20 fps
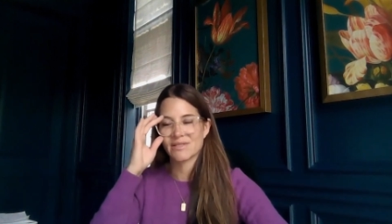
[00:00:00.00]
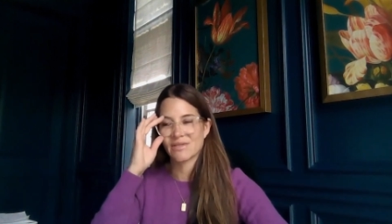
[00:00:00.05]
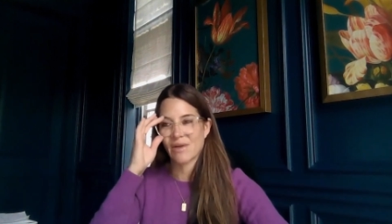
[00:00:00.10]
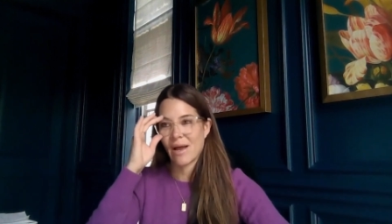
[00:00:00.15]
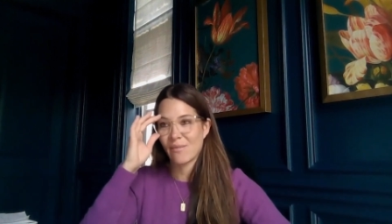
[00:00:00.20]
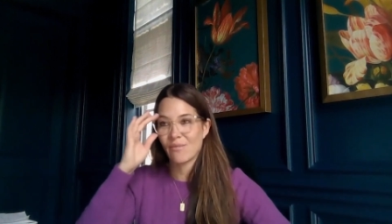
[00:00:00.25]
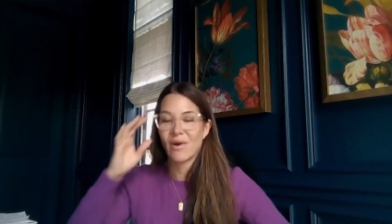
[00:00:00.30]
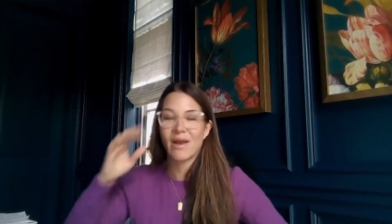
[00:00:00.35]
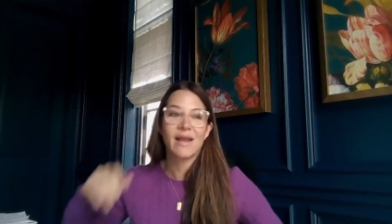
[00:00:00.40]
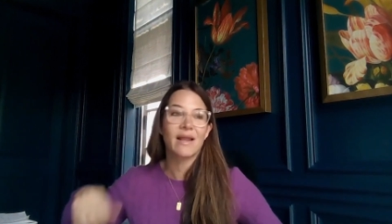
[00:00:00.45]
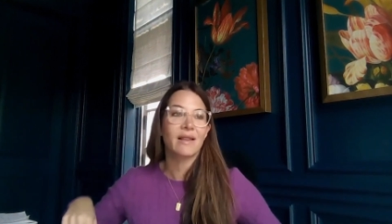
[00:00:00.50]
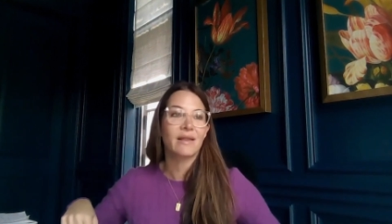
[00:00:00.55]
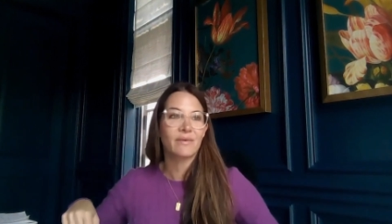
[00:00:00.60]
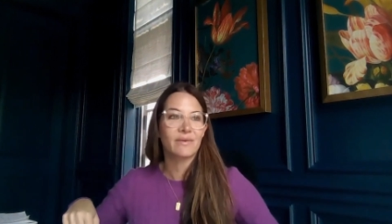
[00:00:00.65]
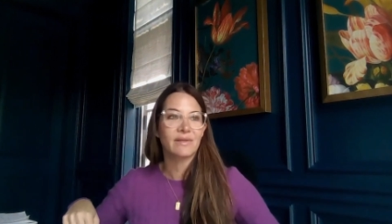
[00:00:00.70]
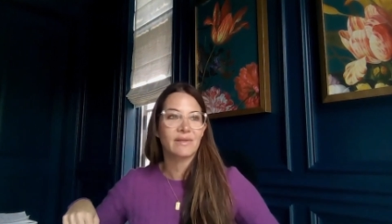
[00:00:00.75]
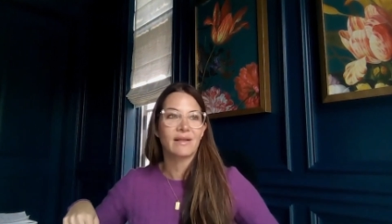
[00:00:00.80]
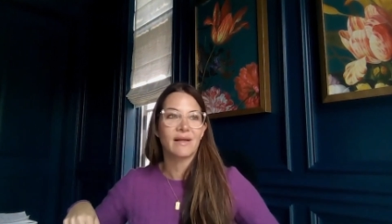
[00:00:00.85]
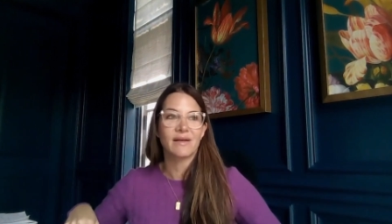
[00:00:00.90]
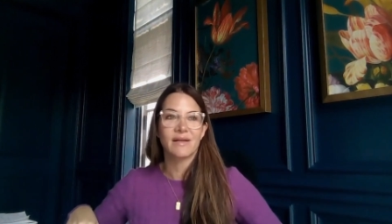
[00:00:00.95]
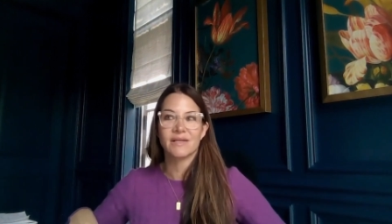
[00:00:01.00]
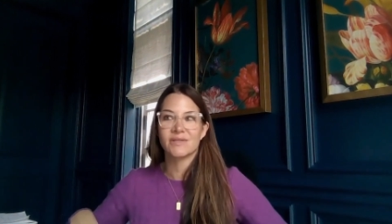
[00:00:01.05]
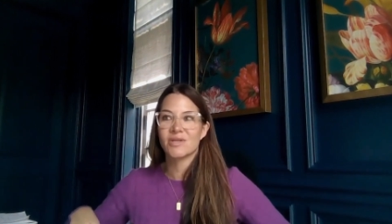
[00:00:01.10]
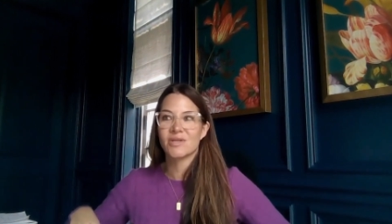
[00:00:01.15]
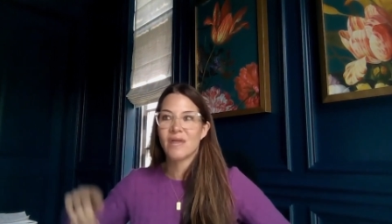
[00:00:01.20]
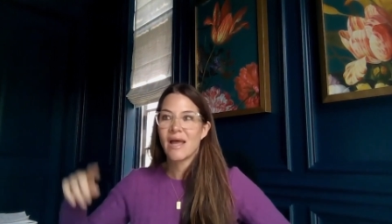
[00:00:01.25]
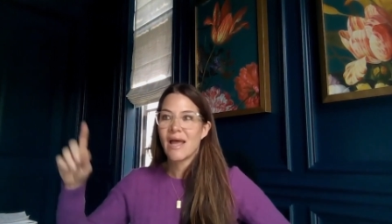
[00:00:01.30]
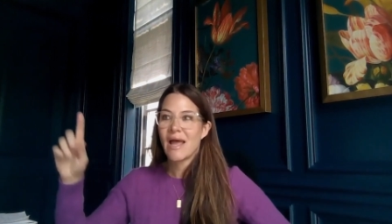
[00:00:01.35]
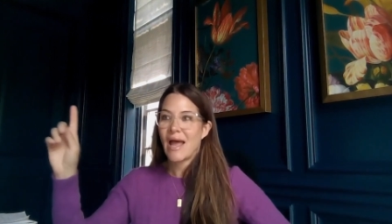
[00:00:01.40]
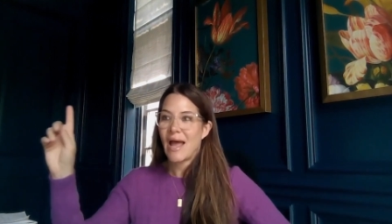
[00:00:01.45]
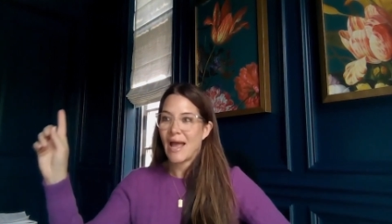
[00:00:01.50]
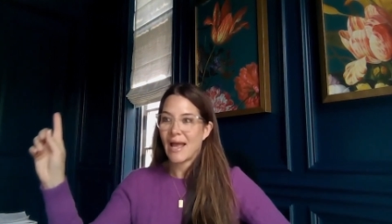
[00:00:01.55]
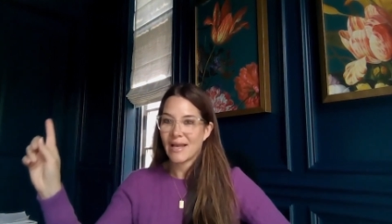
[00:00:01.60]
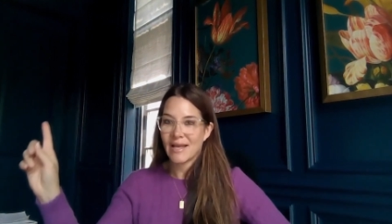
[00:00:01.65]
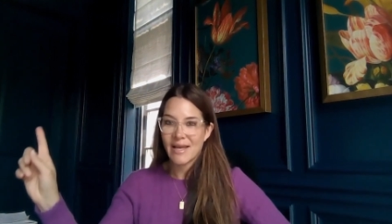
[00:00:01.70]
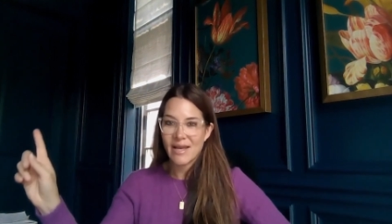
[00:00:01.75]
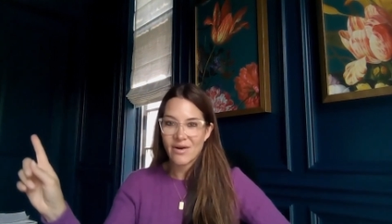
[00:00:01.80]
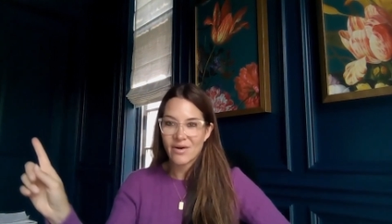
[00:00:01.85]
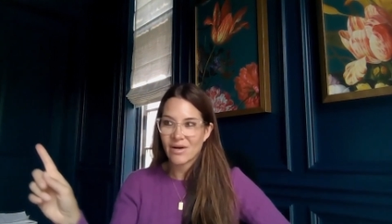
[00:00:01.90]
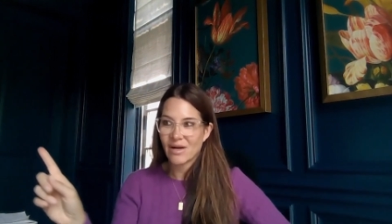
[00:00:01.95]
So I'm waiting there with the luggage. And
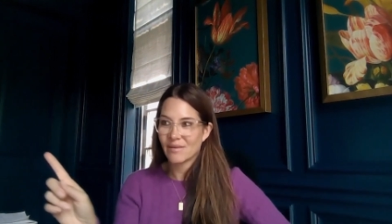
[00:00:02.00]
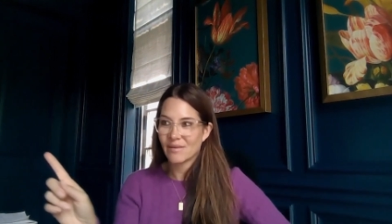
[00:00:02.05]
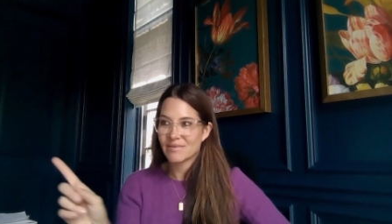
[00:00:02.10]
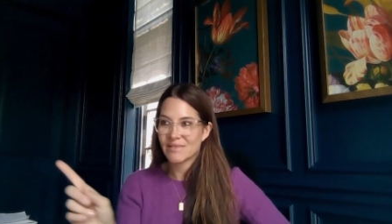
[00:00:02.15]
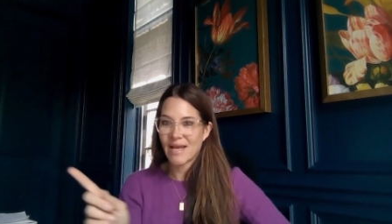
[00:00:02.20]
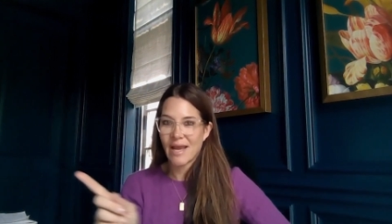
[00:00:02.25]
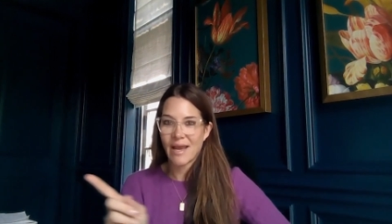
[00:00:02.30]
here comes